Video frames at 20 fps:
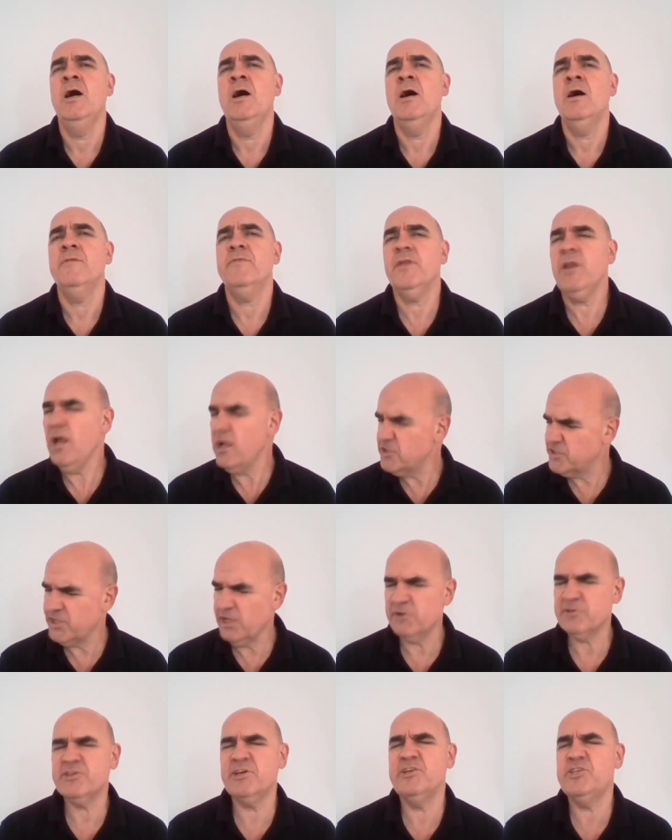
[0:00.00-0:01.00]
The last thing
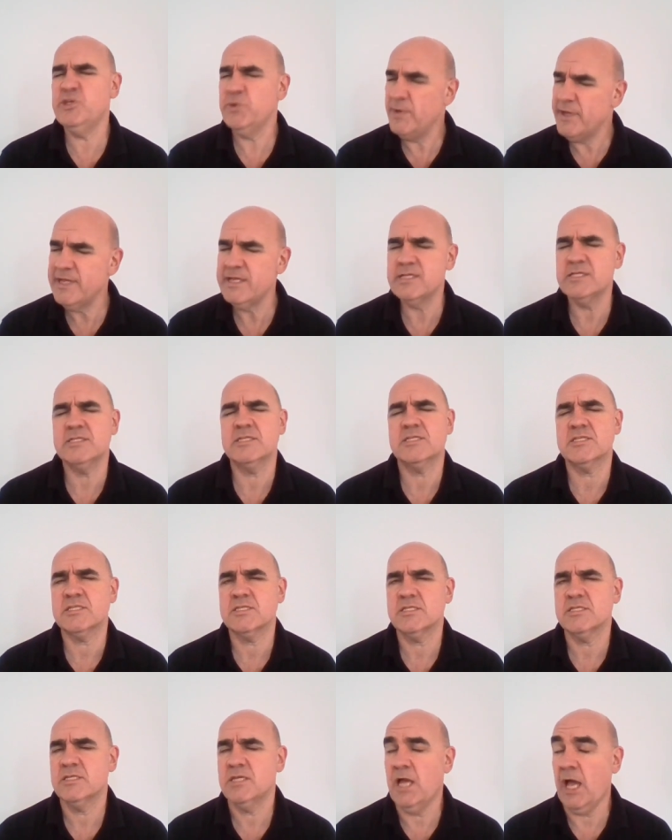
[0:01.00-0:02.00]
I'll say to you
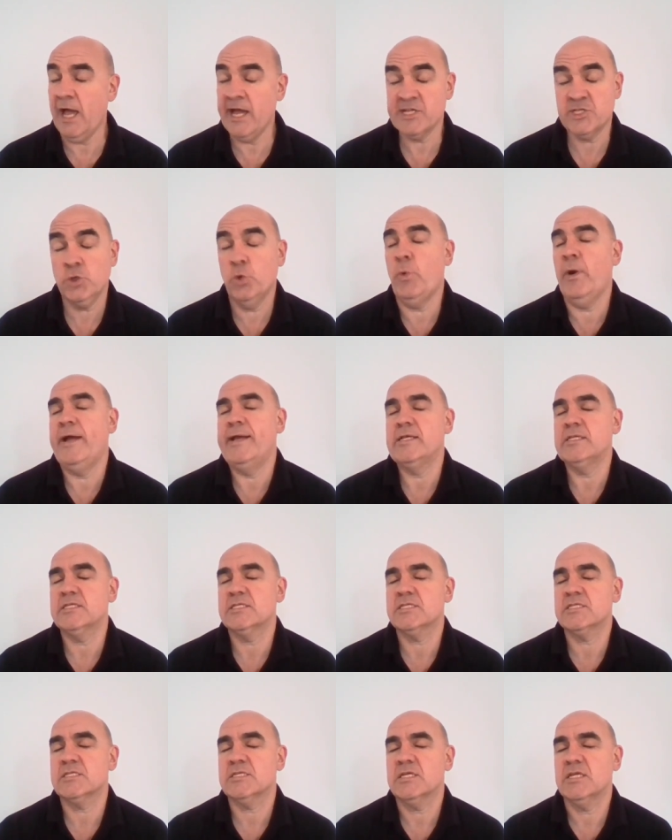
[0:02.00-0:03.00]
is, as
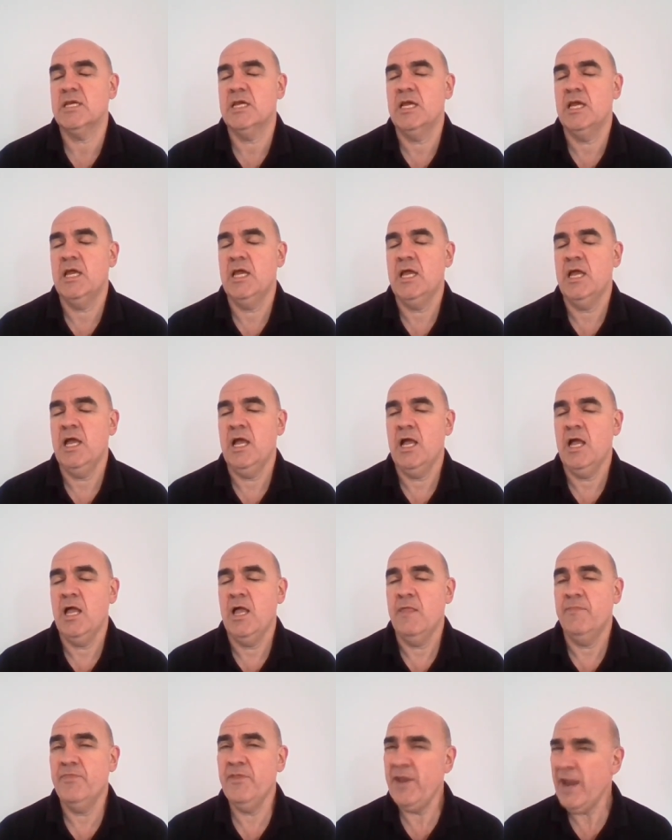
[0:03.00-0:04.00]
always,
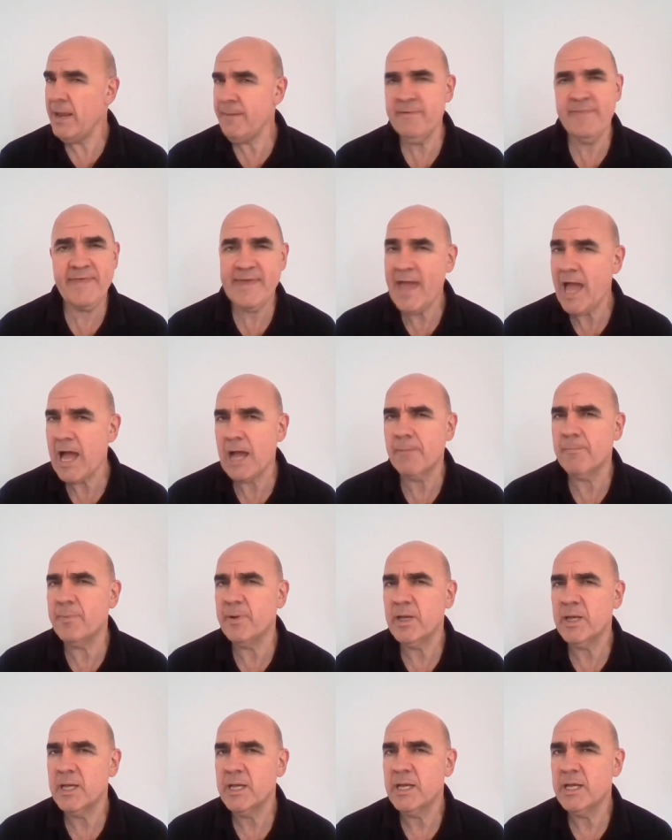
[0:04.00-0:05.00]
the name of the app
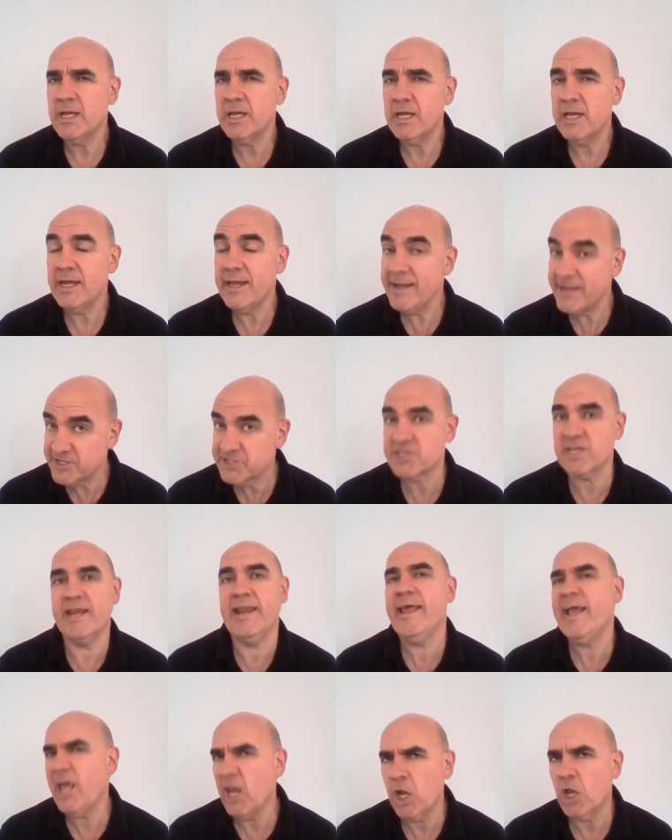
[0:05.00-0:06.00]
is Sir
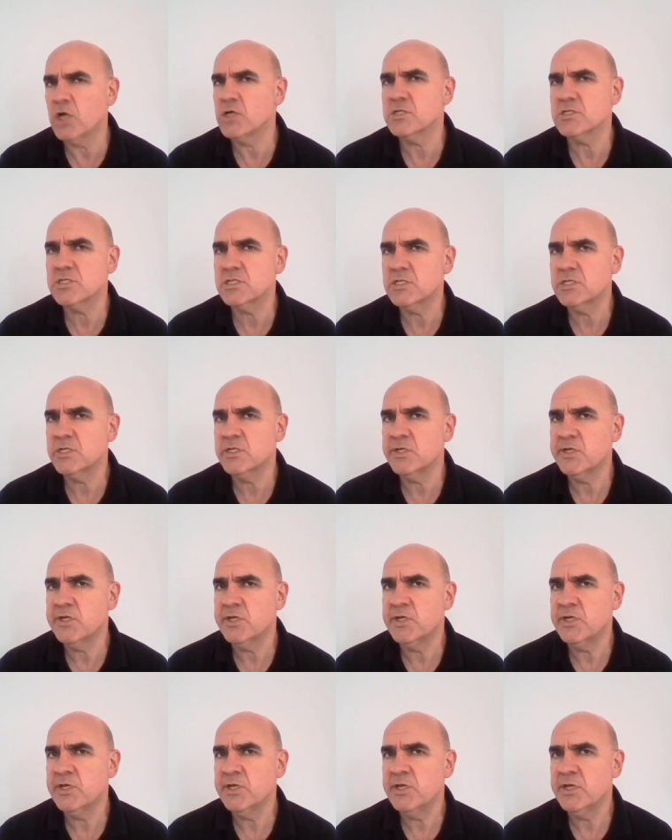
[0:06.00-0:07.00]
Linkalot.
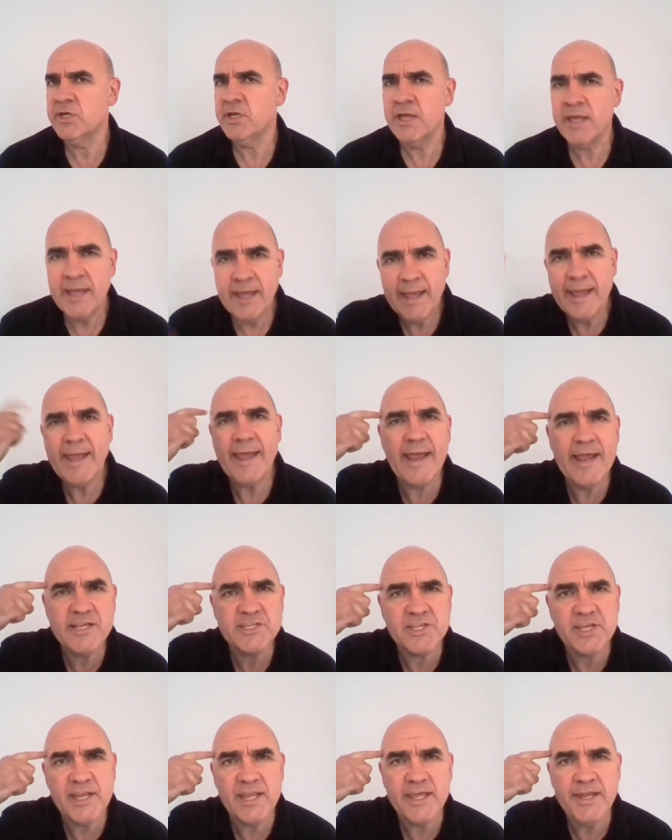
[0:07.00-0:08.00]
Is
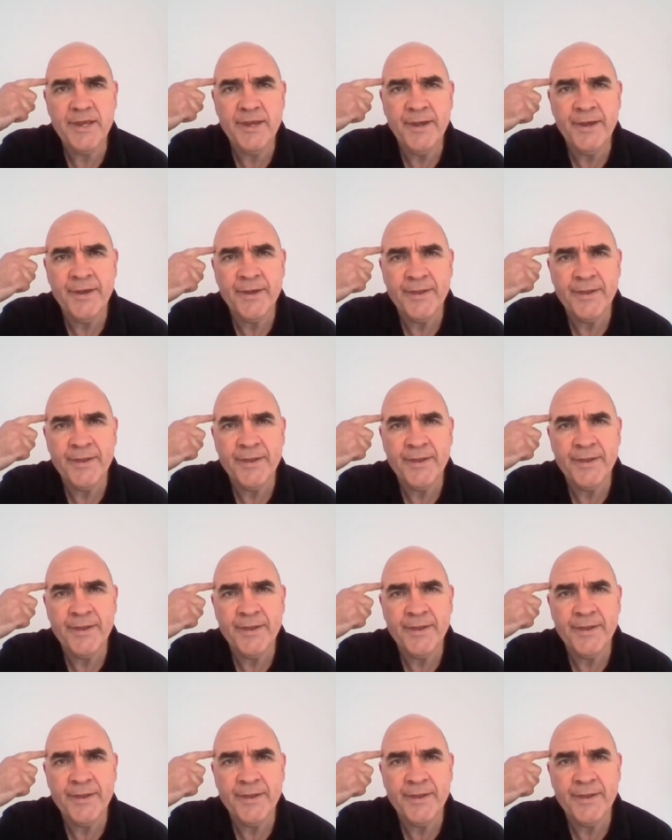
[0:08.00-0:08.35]
it in?